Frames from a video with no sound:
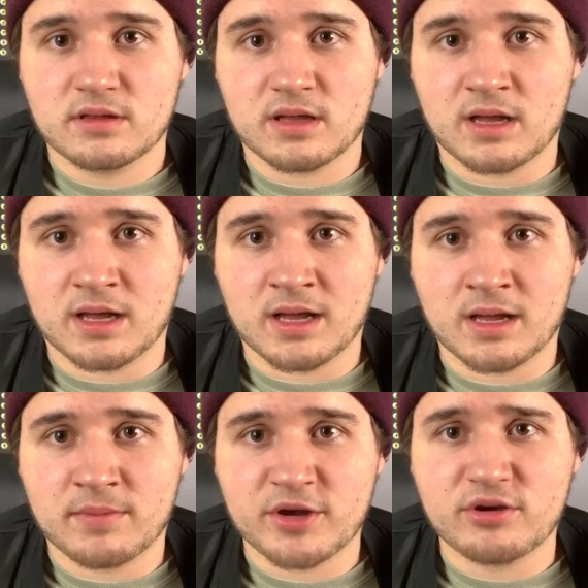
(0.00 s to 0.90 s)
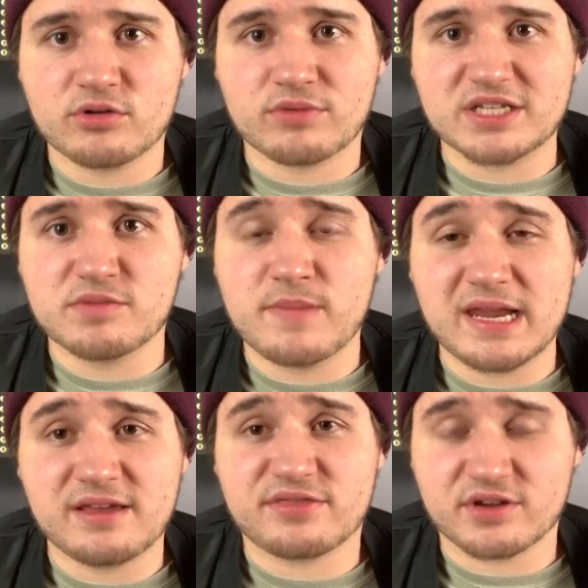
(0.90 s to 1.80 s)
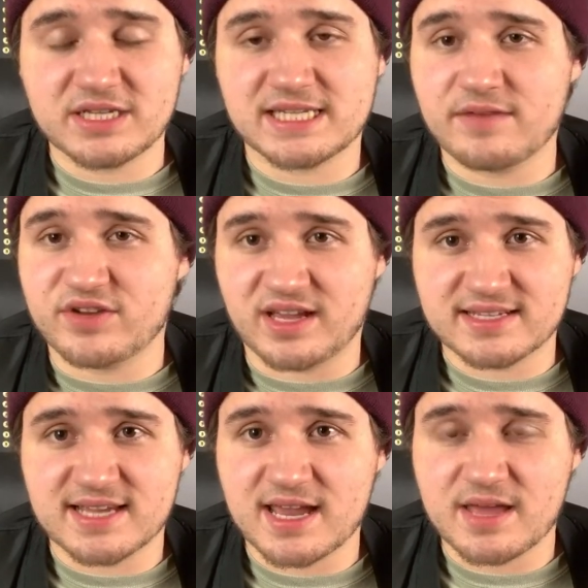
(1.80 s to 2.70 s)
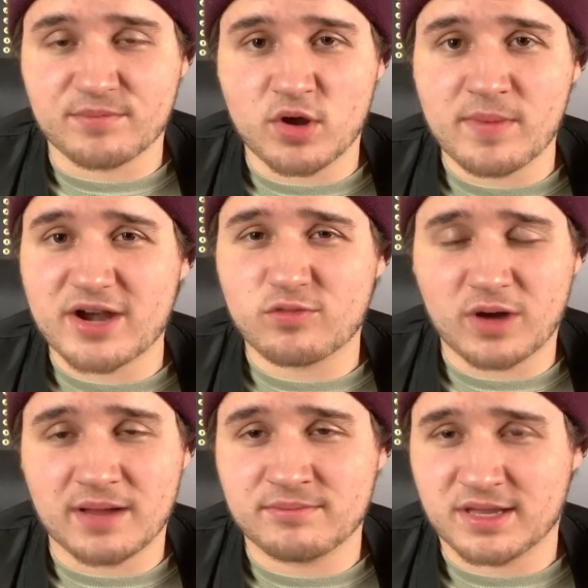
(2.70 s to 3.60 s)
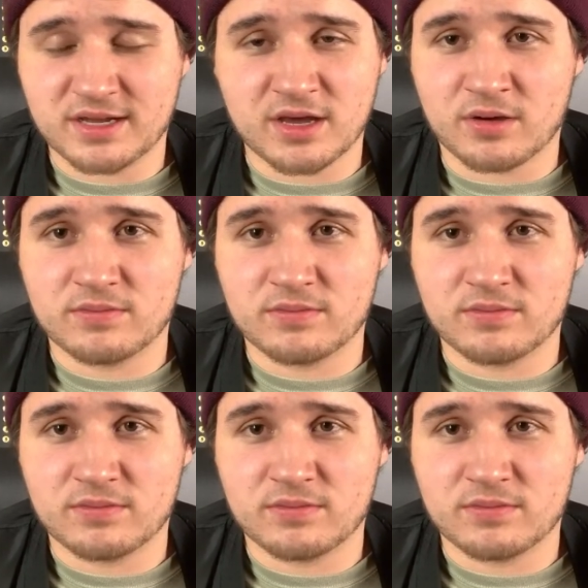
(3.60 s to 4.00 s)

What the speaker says: Are you going to WrestleMania 37? Yes, I am. No matter what, I'm going to go.